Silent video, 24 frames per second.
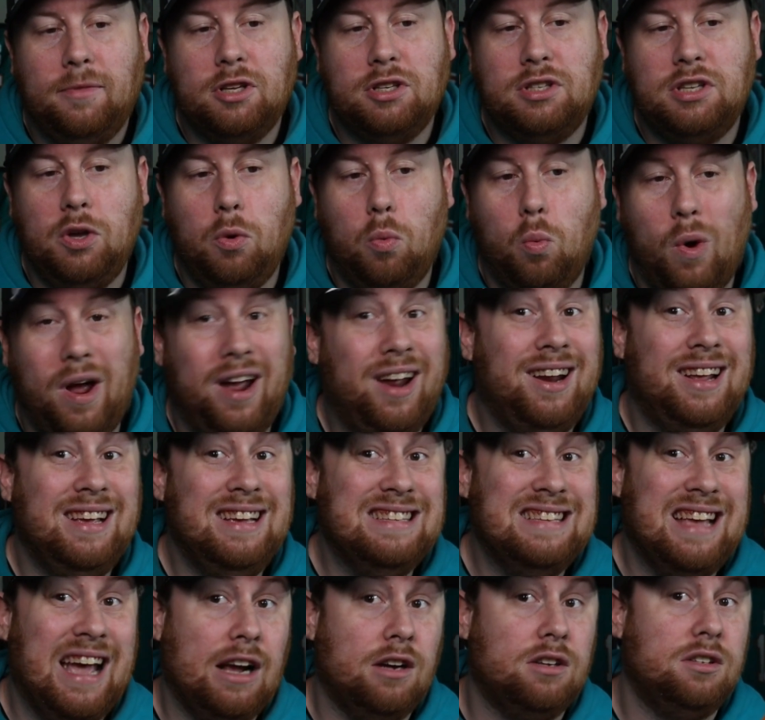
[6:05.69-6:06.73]
see where
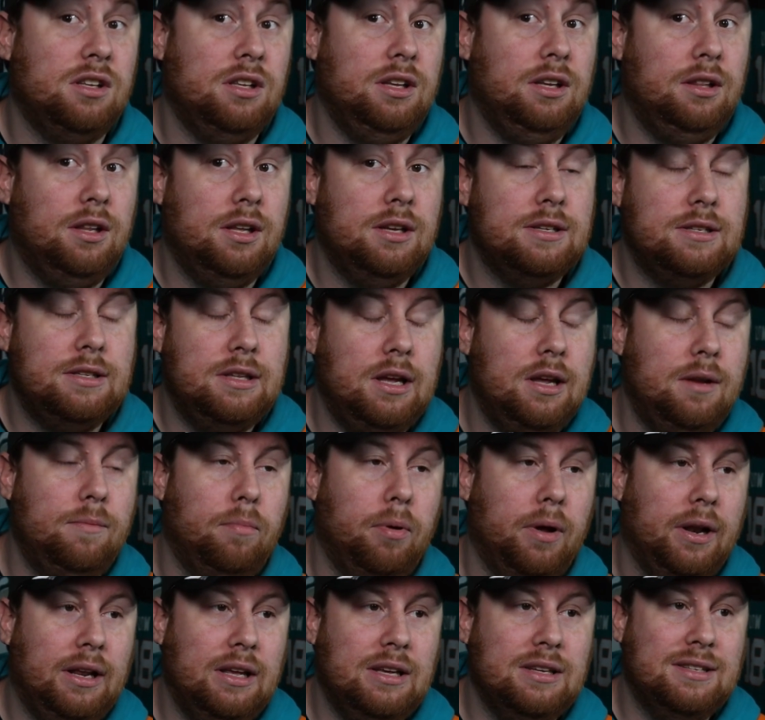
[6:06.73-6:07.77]
he's actually listed,
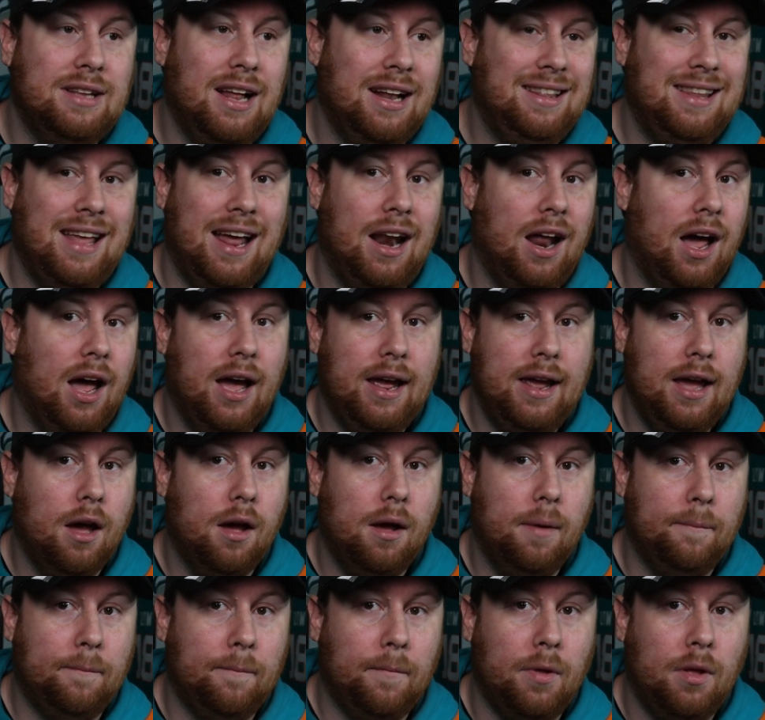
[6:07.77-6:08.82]
but he's not that high
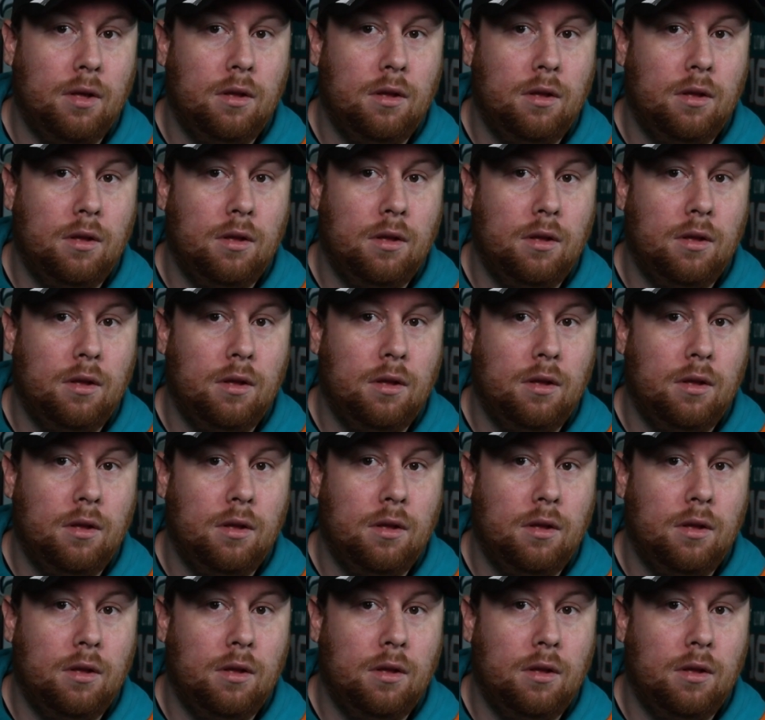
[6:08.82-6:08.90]
up.